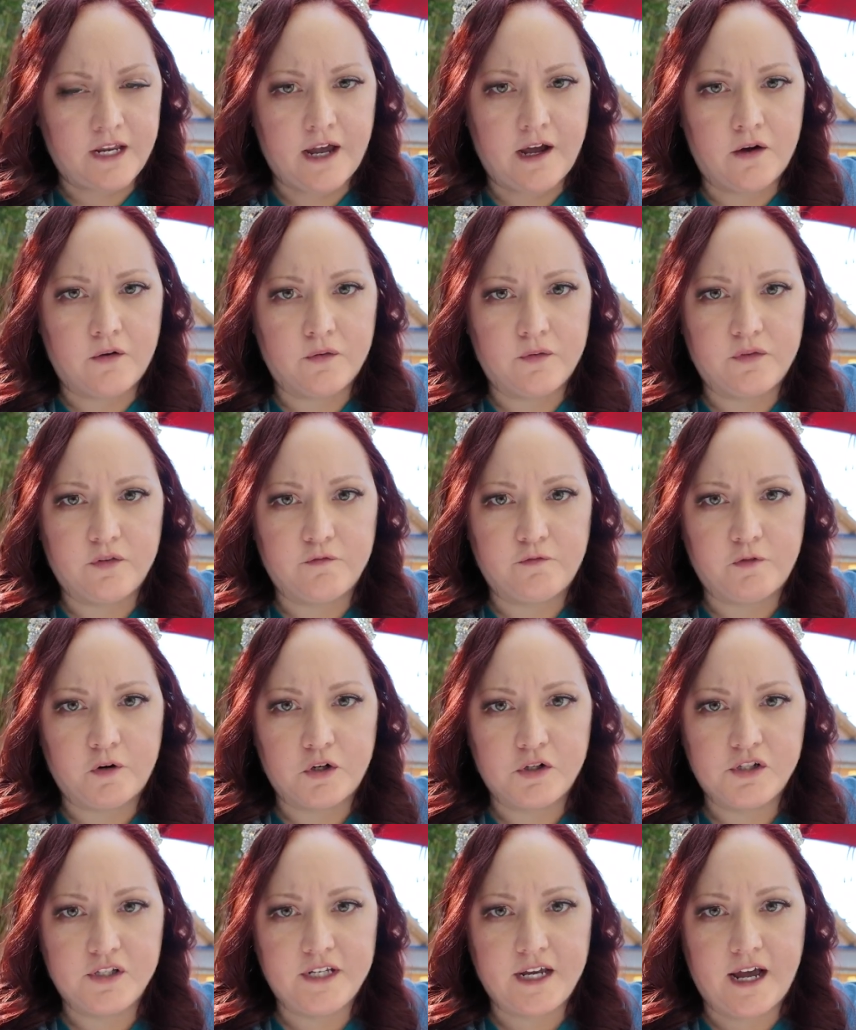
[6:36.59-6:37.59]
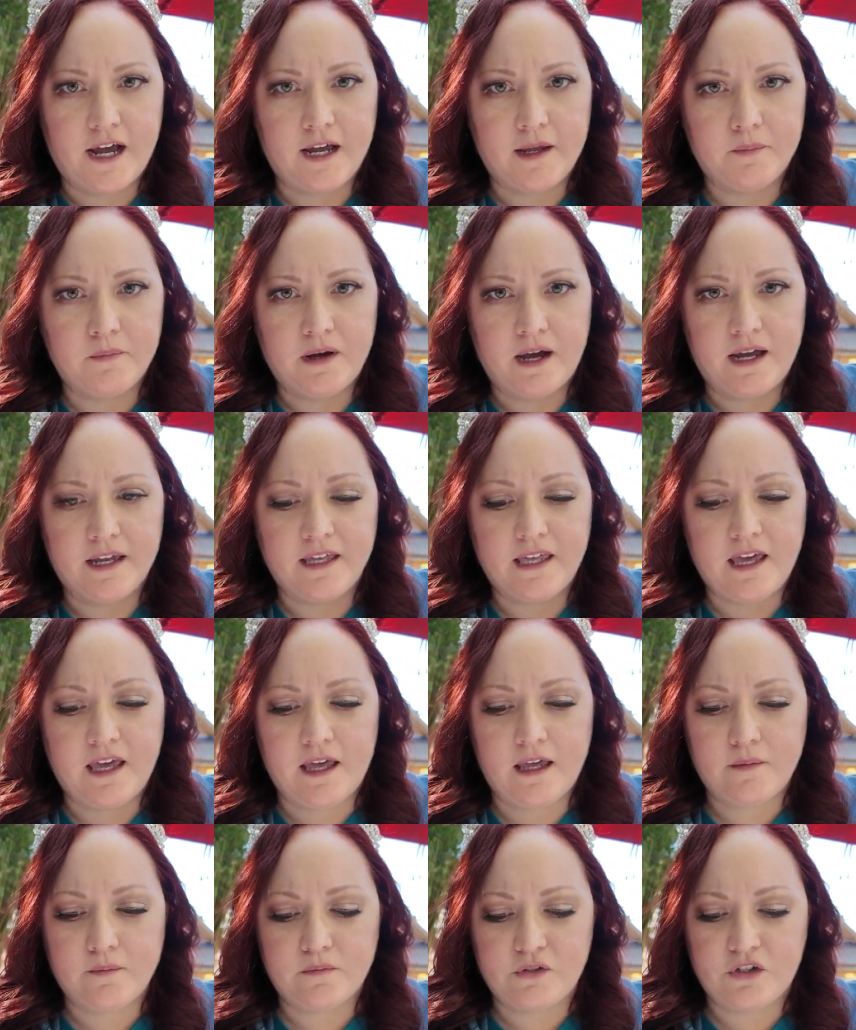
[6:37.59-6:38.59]
Now, the first time I
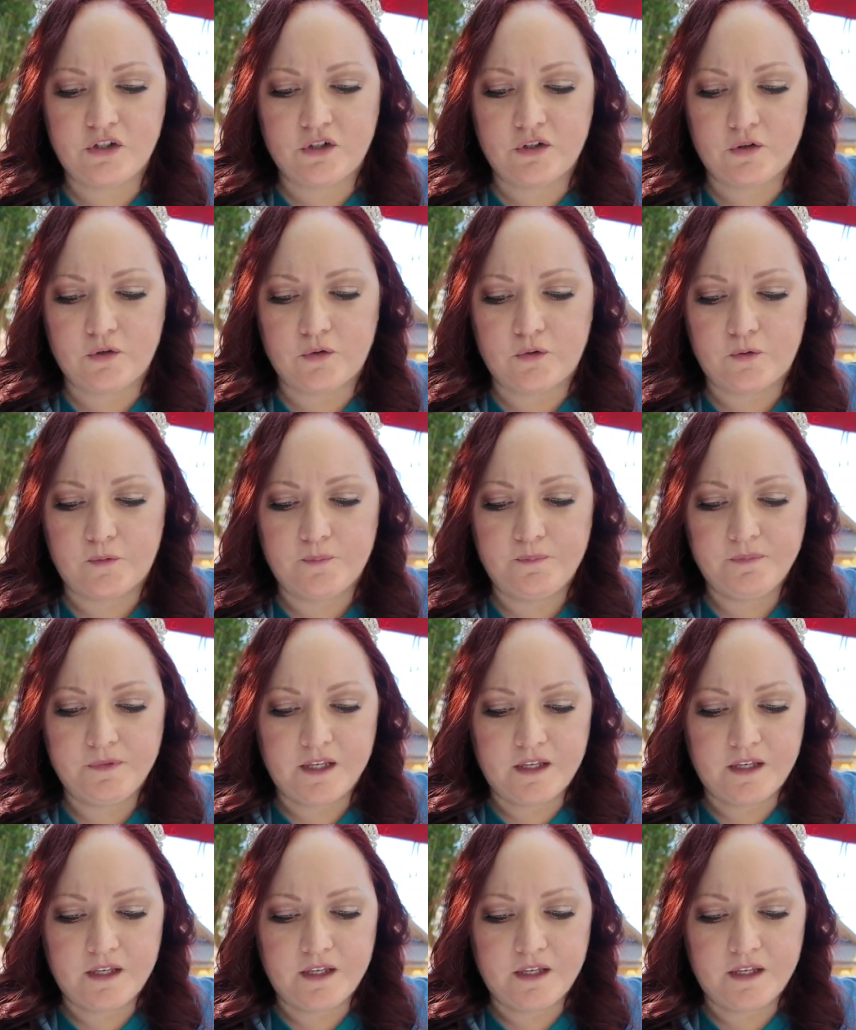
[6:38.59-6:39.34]
came to